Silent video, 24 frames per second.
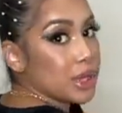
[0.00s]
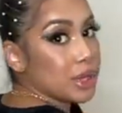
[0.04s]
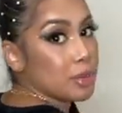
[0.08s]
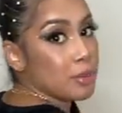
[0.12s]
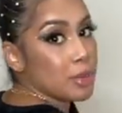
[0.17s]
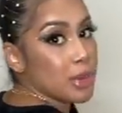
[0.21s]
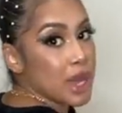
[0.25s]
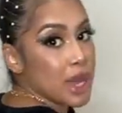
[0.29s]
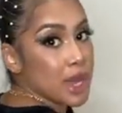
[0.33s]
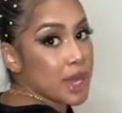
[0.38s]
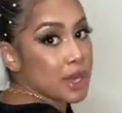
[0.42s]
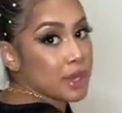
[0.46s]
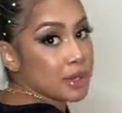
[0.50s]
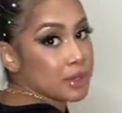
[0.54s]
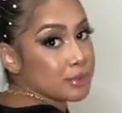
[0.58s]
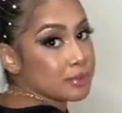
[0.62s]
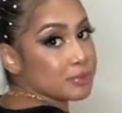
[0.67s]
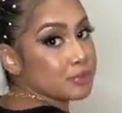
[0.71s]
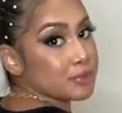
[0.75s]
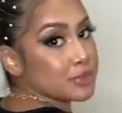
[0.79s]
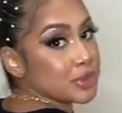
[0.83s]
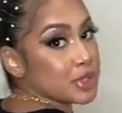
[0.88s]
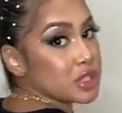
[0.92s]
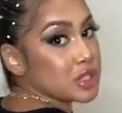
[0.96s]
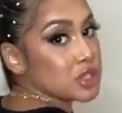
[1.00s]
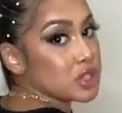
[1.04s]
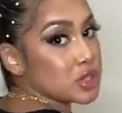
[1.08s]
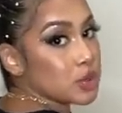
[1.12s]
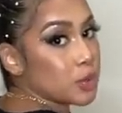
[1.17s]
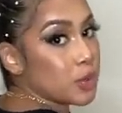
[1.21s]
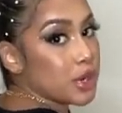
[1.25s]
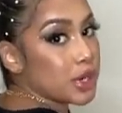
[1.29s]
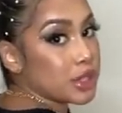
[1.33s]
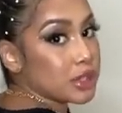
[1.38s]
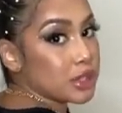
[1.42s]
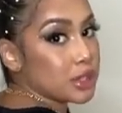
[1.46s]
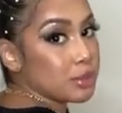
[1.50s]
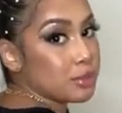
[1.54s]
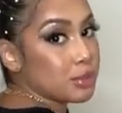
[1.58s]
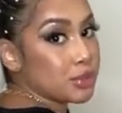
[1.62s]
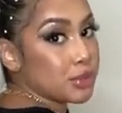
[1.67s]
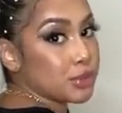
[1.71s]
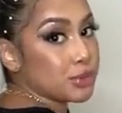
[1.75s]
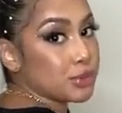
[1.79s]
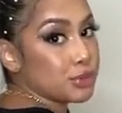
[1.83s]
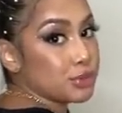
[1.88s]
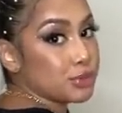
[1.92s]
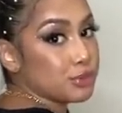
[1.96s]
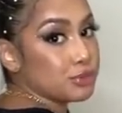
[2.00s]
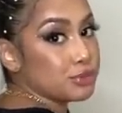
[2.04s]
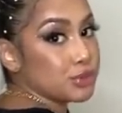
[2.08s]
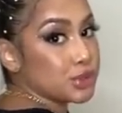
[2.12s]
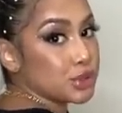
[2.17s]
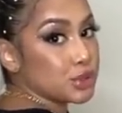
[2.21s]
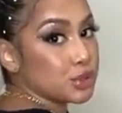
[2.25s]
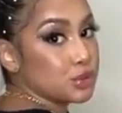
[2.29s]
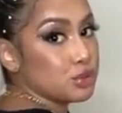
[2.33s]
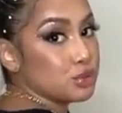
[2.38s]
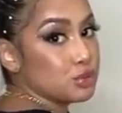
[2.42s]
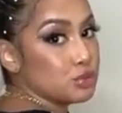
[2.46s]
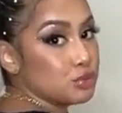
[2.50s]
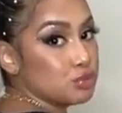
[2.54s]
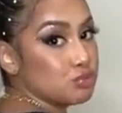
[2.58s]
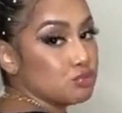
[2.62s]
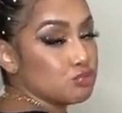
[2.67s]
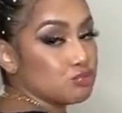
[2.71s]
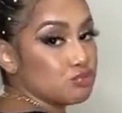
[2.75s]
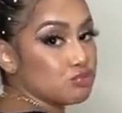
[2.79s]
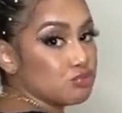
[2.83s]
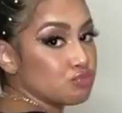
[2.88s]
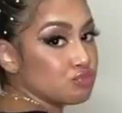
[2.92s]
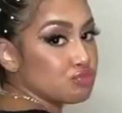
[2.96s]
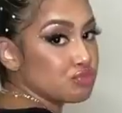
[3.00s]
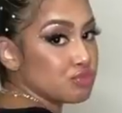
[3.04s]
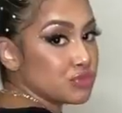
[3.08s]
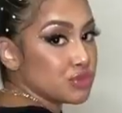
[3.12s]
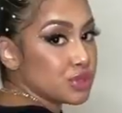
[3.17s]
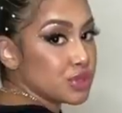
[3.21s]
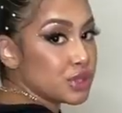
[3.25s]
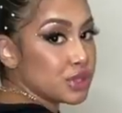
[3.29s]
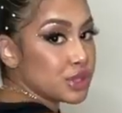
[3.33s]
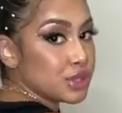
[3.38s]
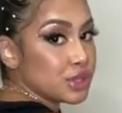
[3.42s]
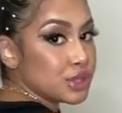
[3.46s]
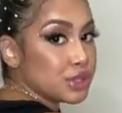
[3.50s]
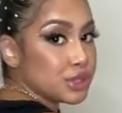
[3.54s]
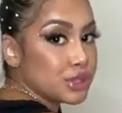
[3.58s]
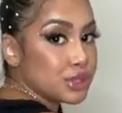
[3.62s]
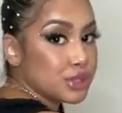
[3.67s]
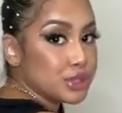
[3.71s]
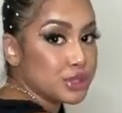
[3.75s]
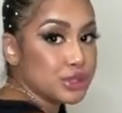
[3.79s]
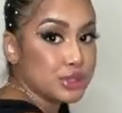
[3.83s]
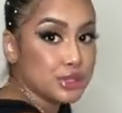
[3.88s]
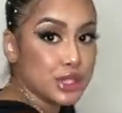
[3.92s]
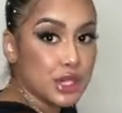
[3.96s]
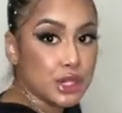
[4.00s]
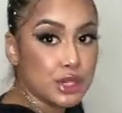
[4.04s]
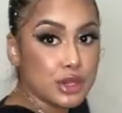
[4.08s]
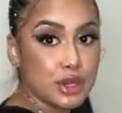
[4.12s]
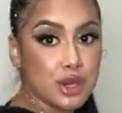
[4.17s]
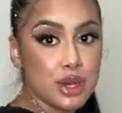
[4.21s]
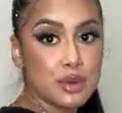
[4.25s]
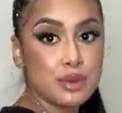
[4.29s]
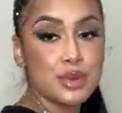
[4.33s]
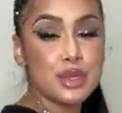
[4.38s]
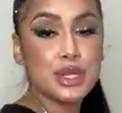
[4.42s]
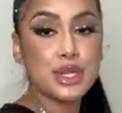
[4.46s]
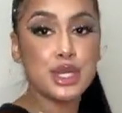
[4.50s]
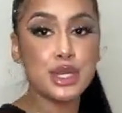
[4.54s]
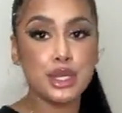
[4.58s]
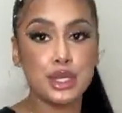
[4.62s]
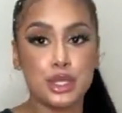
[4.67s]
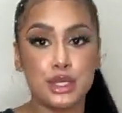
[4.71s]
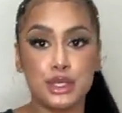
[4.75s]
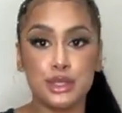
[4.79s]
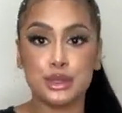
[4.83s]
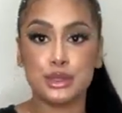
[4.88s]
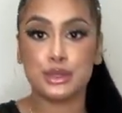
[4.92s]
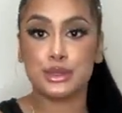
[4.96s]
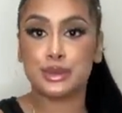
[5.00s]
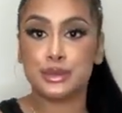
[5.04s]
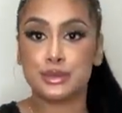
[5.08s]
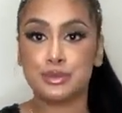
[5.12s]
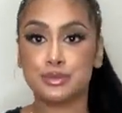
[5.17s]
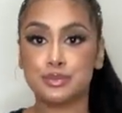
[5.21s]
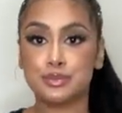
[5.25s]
in the back. It's twerked approved too, because y'all know how we dance.